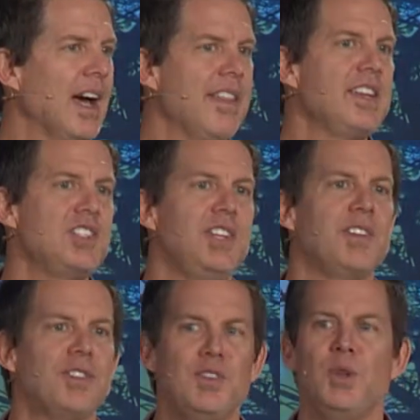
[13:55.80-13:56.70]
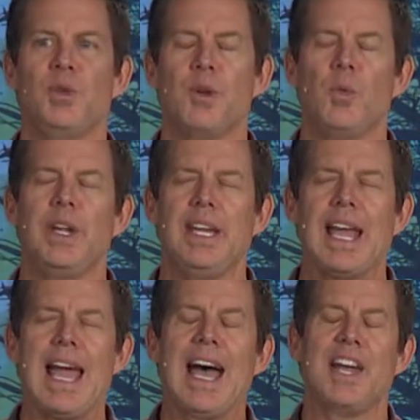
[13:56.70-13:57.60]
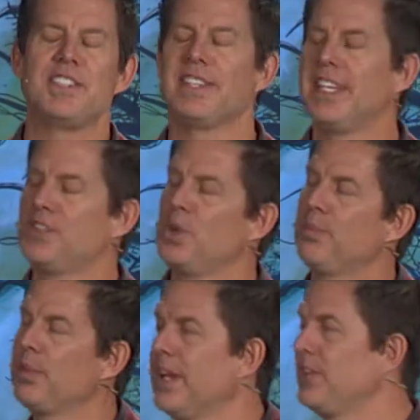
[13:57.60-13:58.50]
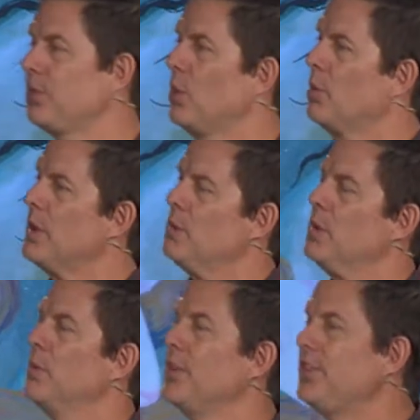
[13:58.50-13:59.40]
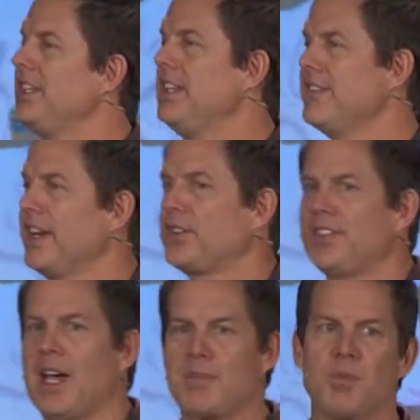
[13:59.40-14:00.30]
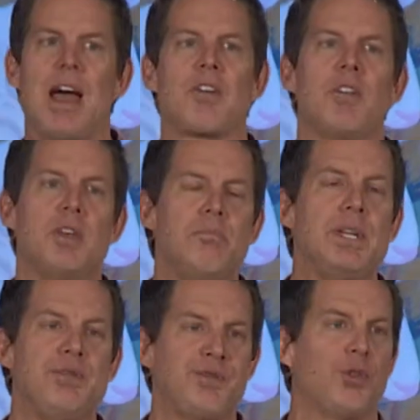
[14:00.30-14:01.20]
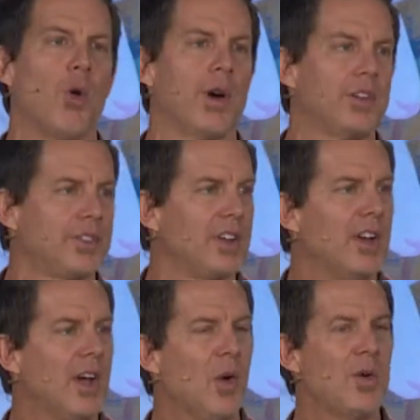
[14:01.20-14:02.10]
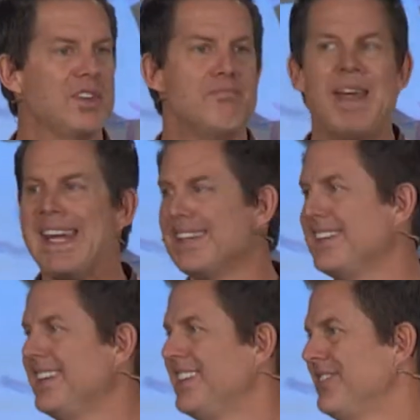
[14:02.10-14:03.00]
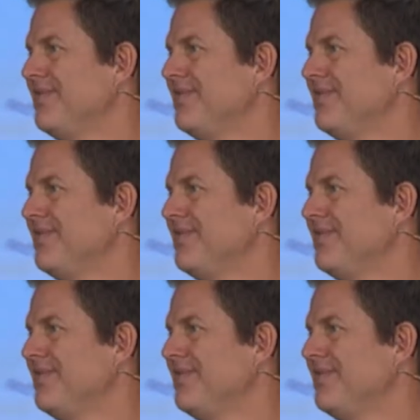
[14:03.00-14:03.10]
I think Jesus knew that we had to get to a place where we would receive and accept rather than be forced or demanded.